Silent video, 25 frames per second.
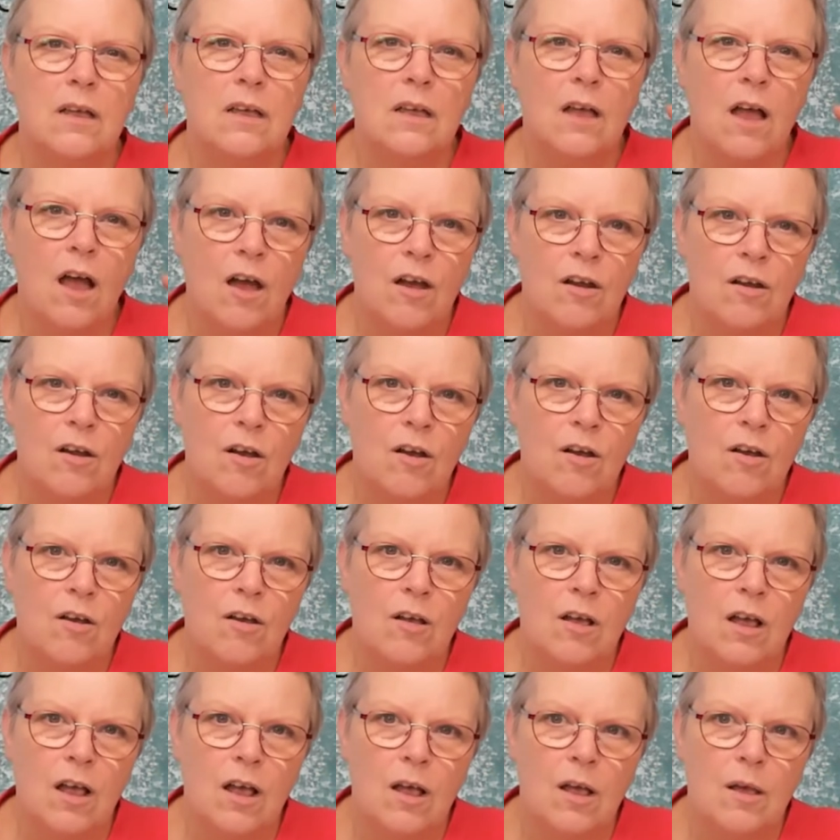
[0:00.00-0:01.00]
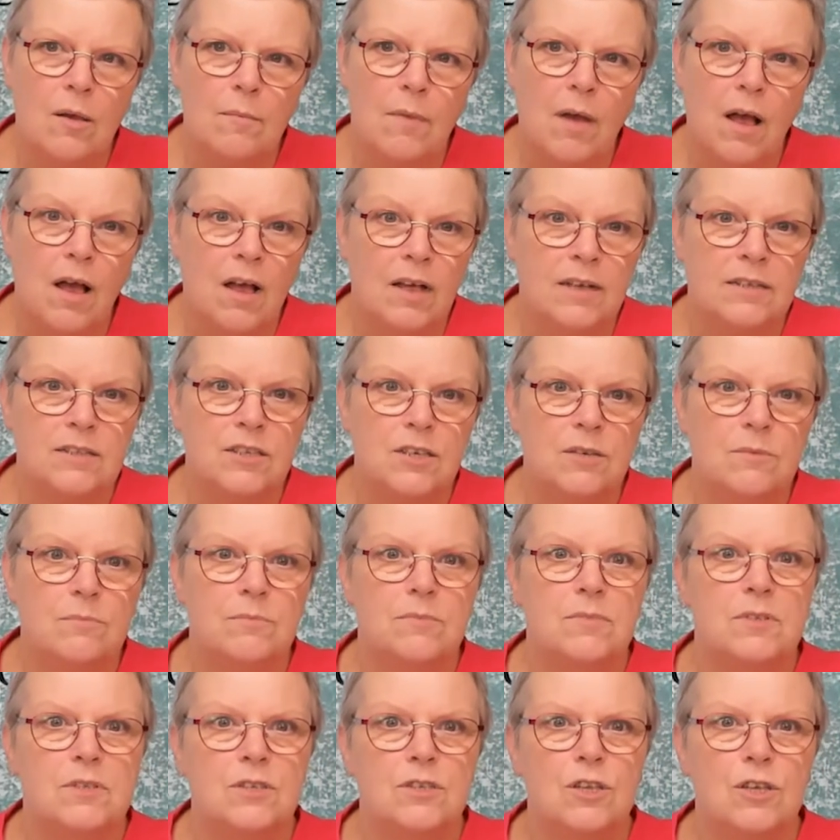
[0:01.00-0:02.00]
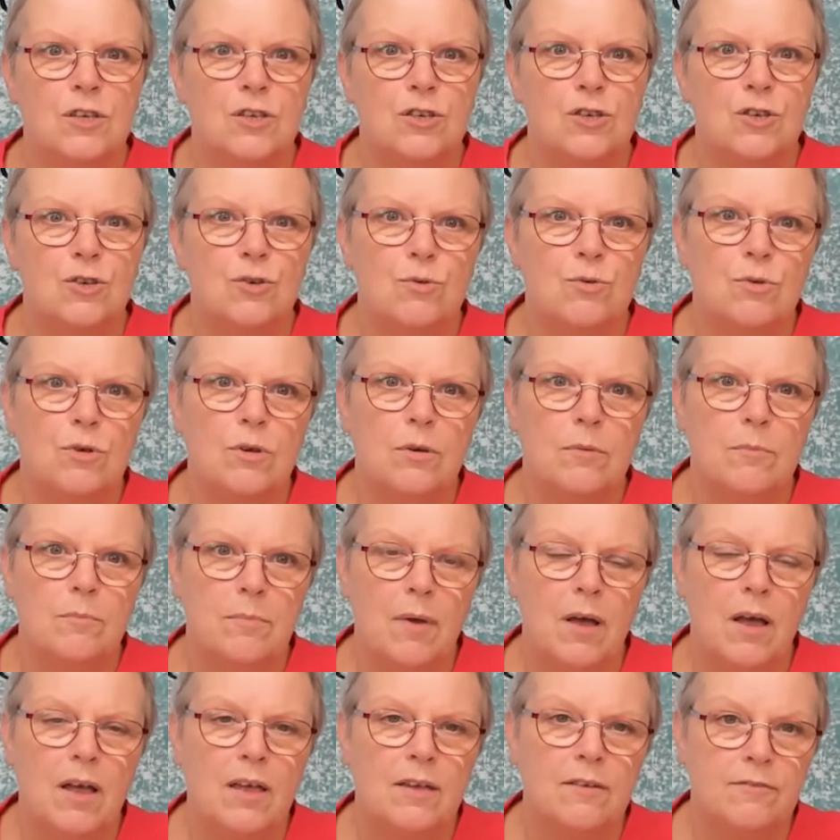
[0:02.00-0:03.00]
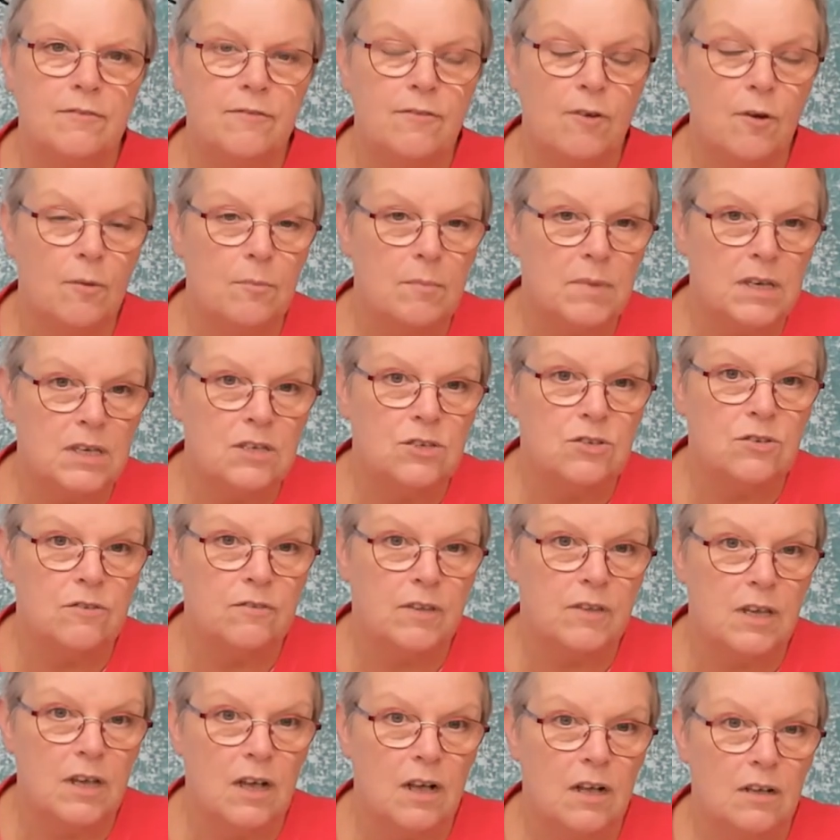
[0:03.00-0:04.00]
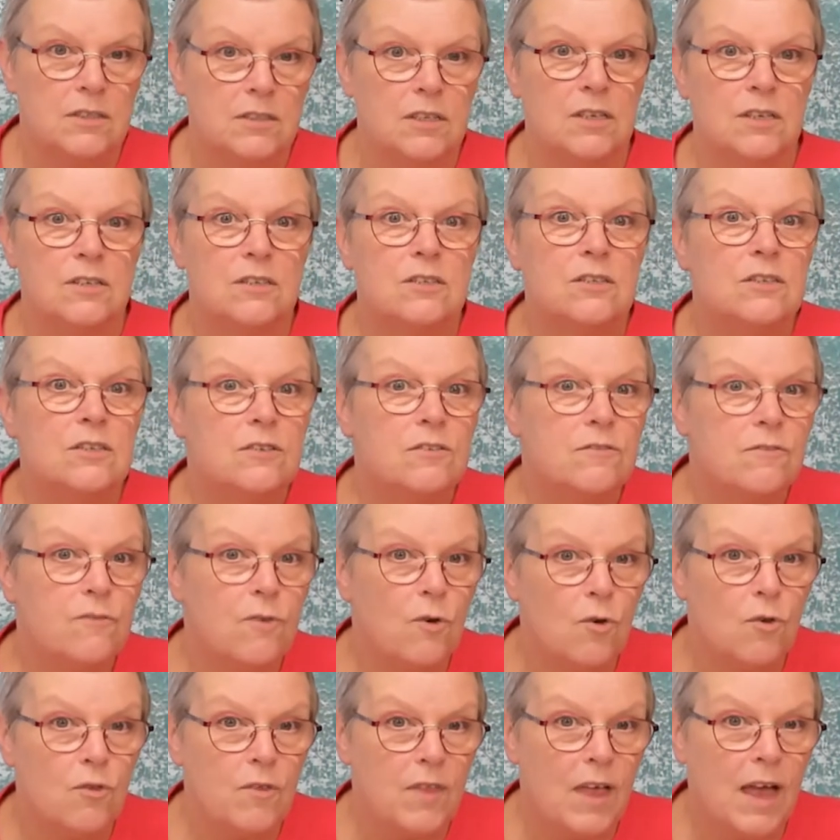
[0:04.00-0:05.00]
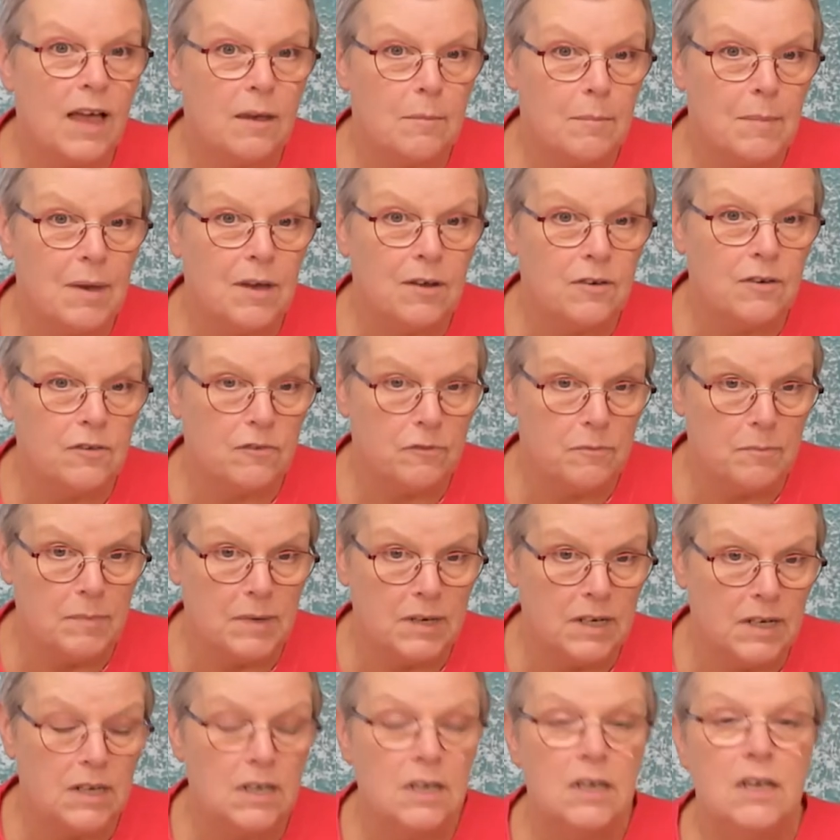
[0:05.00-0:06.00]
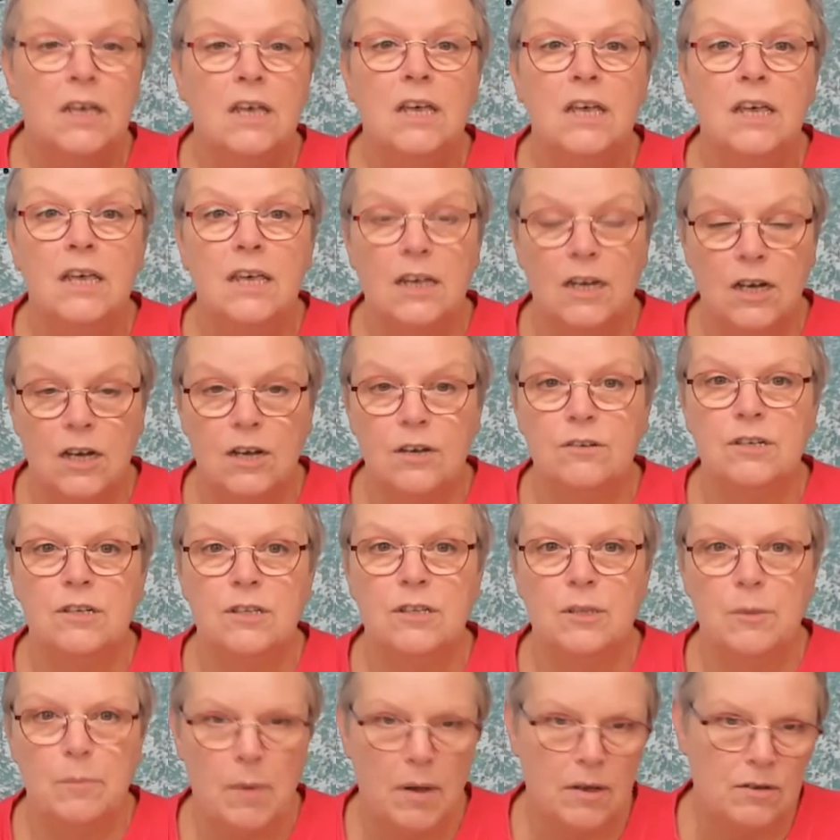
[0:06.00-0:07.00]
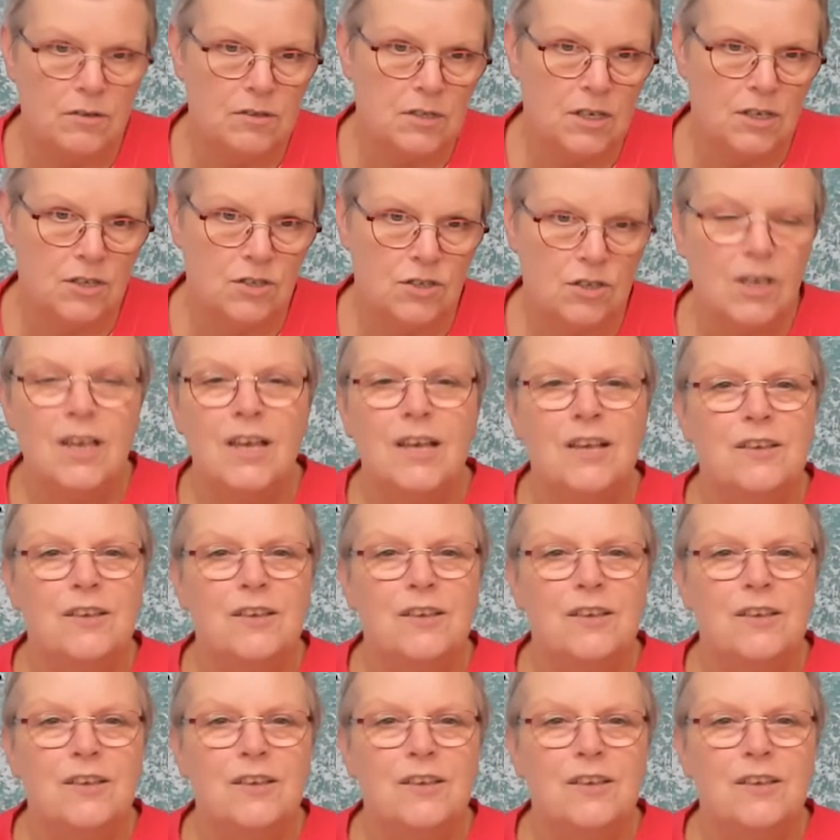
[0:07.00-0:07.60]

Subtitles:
are items that you can buy from each of the artists for that amount of money, including the postage.